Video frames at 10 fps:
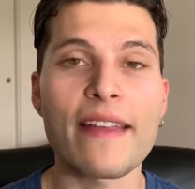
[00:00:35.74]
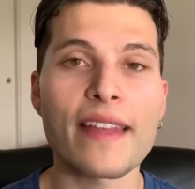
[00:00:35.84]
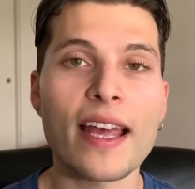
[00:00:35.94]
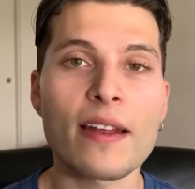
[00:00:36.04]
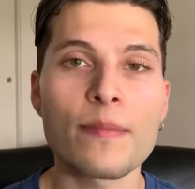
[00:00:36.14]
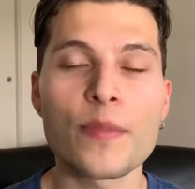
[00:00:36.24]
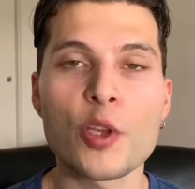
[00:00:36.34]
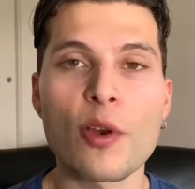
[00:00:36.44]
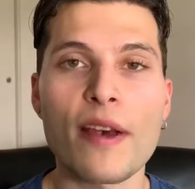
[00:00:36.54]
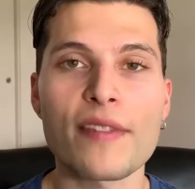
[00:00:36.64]
And then
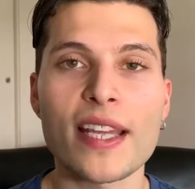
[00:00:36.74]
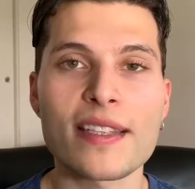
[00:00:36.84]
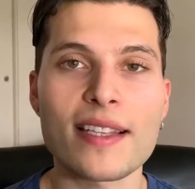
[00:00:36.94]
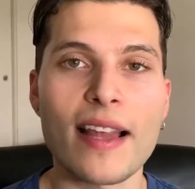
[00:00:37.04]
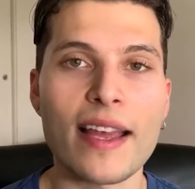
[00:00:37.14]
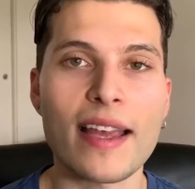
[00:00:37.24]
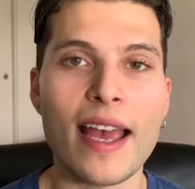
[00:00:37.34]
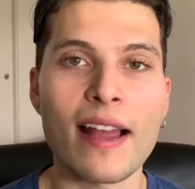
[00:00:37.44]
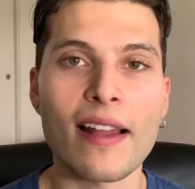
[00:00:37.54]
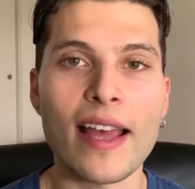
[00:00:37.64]
you have things like
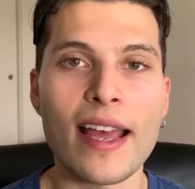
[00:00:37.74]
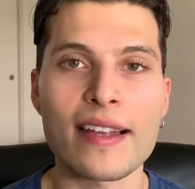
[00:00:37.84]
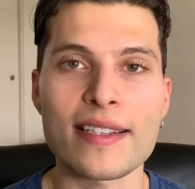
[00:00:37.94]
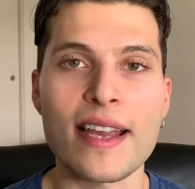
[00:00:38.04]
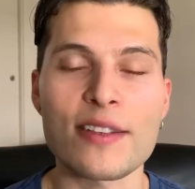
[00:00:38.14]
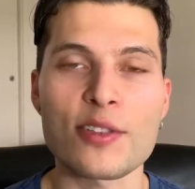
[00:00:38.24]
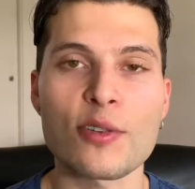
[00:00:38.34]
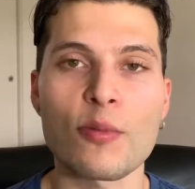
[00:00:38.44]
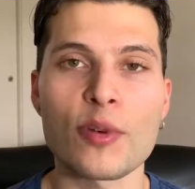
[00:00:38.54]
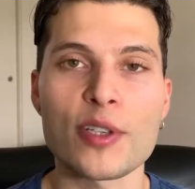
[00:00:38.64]

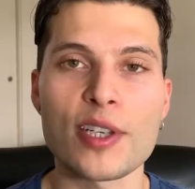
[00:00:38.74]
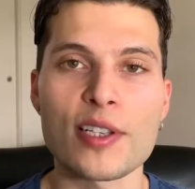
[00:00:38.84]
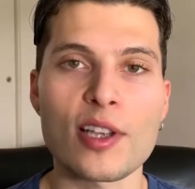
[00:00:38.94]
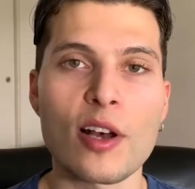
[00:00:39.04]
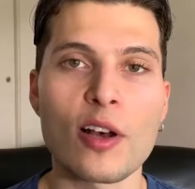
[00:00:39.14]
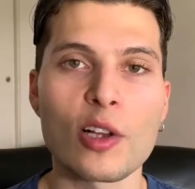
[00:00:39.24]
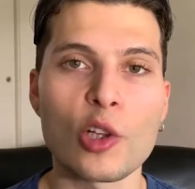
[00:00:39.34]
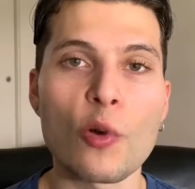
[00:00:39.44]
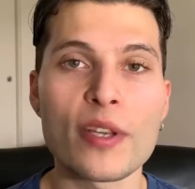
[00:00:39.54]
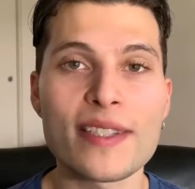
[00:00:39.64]
LISS, which is a
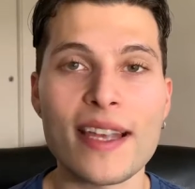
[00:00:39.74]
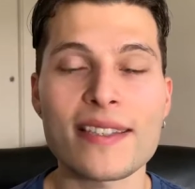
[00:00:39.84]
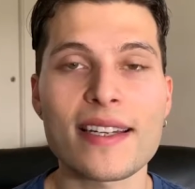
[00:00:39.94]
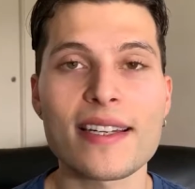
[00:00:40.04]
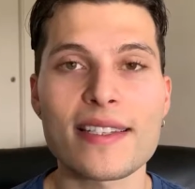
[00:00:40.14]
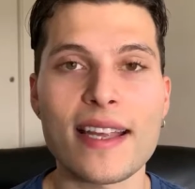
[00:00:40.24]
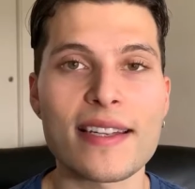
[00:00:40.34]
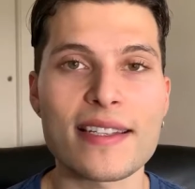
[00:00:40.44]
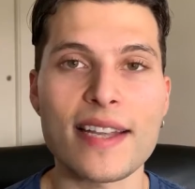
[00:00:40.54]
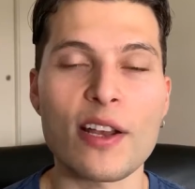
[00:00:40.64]
low intensity
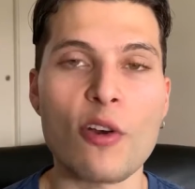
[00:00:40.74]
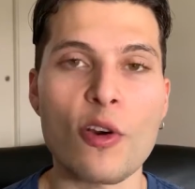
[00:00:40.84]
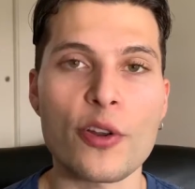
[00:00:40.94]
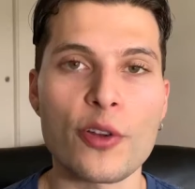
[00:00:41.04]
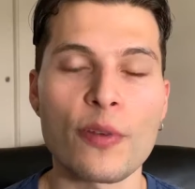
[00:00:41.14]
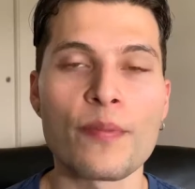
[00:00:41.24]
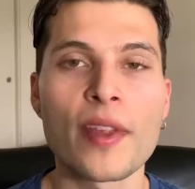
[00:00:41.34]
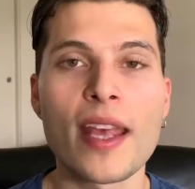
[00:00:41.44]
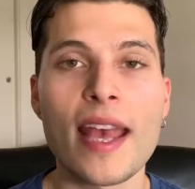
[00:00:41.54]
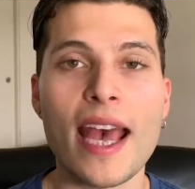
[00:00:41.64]
steady state cardio.
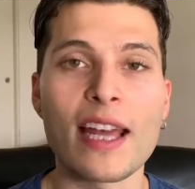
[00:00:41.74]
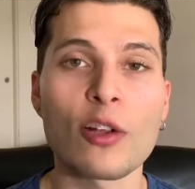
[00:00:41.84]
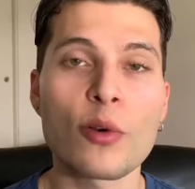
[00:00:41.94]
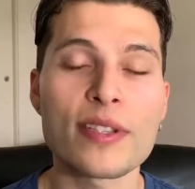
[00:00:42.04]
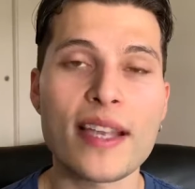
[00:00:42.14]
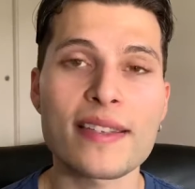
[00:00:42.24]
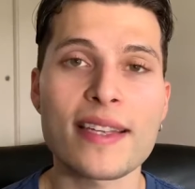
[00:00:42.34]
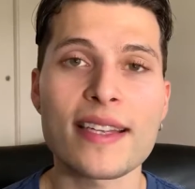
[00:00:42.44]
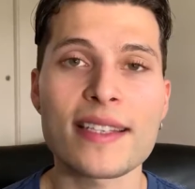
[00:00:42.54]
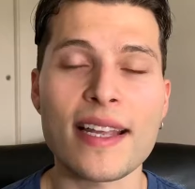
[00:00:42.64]
And low
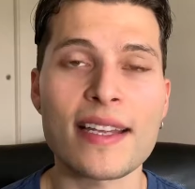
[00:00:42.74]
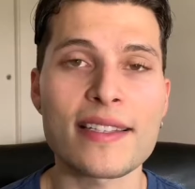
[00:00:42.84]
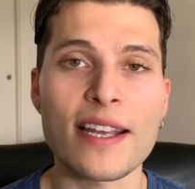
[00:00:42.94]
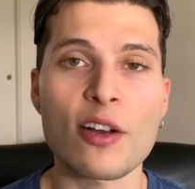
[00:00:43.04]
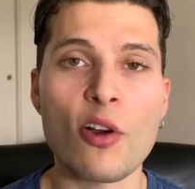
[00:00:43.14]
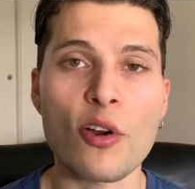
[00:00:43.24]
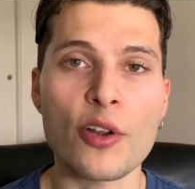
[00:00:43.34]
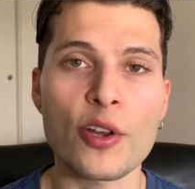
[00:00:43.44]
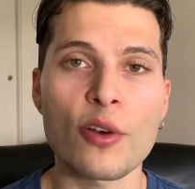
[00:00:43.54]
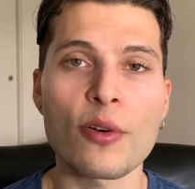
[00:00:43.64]
intensity steady state
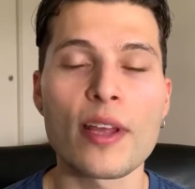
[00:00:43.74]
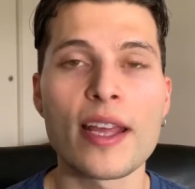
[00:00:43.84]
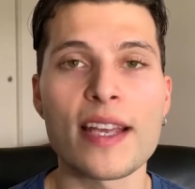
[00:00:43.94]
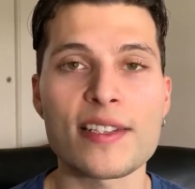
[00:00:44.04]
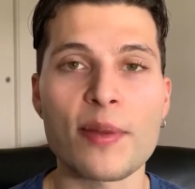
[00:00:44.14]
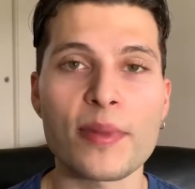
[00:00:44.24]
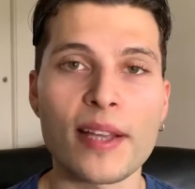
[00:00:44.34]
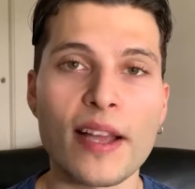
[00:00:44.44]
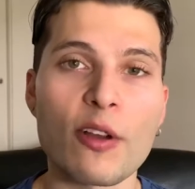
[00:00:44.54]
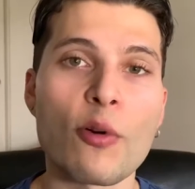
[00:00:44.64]
cardio is something
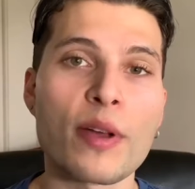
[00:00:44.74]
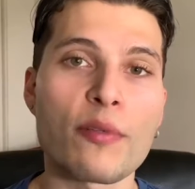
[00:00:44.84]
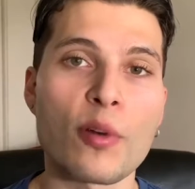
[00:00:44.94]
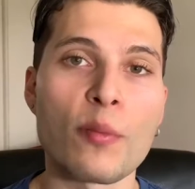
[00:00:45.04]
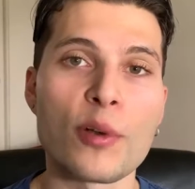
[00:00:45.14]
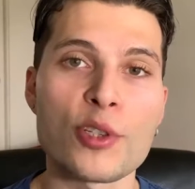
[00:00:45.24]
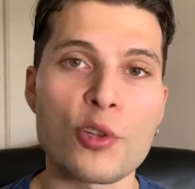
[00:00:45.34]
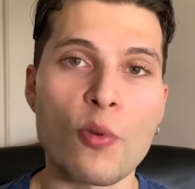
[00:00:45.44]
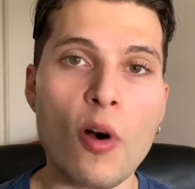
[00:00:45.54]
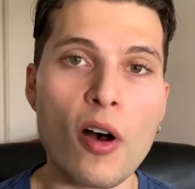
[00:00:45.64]
like going for a
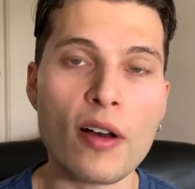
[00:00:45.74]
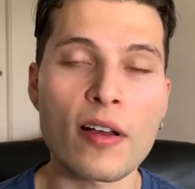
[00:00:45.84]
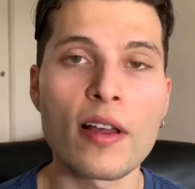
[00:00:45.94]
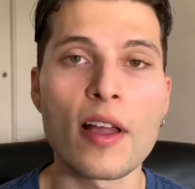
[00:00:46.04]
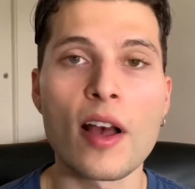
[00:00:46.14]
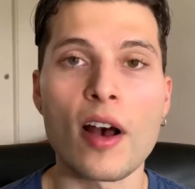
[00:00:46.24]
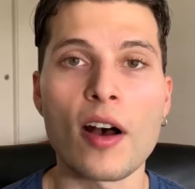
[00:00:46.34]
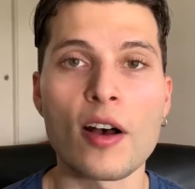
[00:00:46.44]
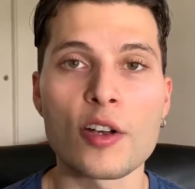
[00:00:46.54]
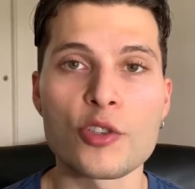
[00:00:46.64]
brisk walk,
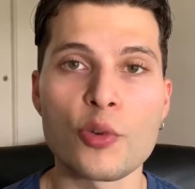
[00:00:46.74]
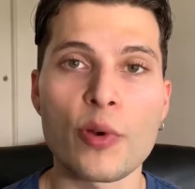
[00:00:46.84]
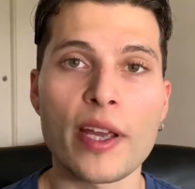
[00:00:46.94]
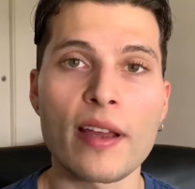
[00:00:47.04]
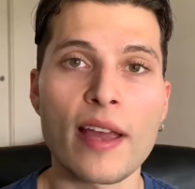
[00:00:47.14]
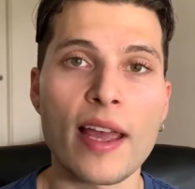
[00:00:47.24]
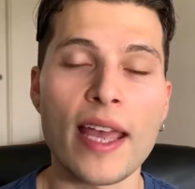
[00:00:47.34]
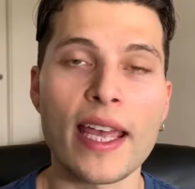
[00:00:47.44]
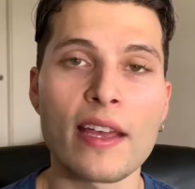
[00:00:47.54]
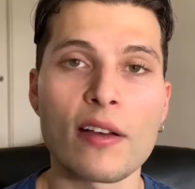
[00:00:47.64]
uh, doing
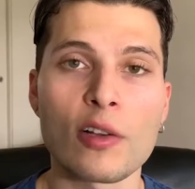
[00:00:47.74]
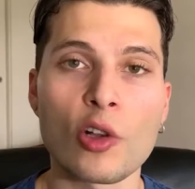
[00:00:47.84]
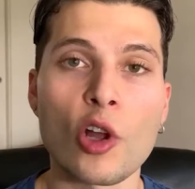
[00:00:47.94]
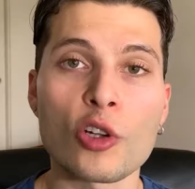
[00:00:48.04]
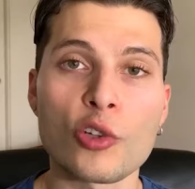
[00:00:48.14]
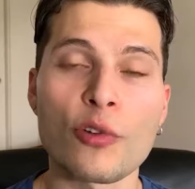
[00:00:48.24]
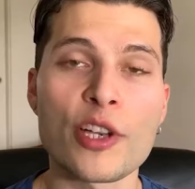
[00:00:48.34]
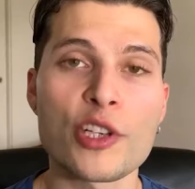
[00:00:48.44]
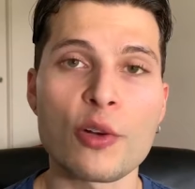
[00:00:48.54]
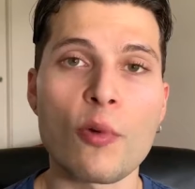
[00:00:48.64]
a long
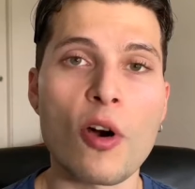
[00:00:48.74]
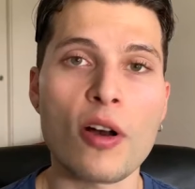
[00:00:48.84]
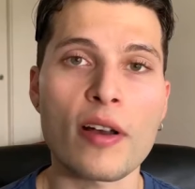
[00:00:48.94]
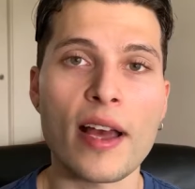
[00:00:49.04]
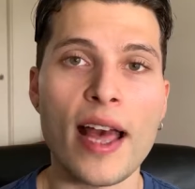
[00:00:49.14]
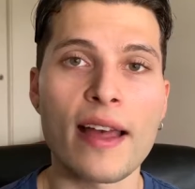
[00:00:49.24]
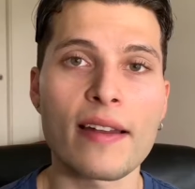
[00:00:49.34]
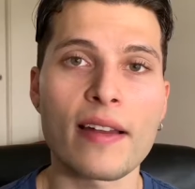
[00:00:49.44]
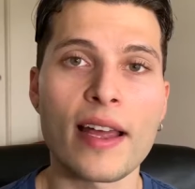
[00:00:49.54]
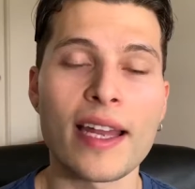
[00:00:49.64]
duration walk
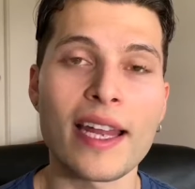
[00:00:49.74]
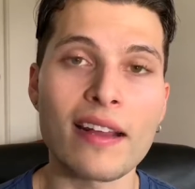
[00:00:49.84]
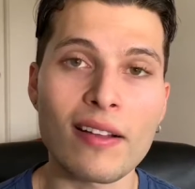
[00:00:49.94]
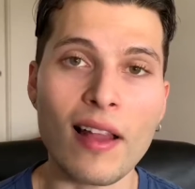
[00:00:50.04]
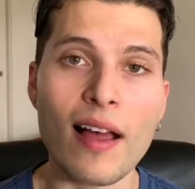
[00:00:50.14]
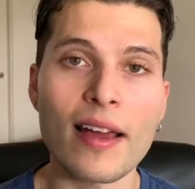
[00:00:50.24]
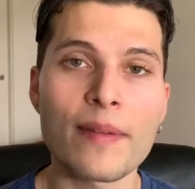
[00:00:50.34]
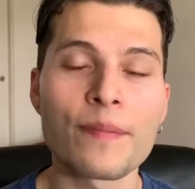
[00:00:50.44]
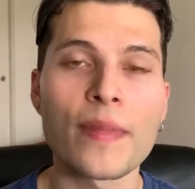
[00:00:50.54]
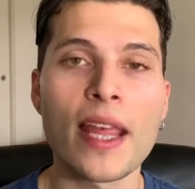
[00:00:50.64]
at an
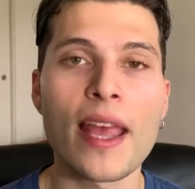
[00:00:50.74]
incline.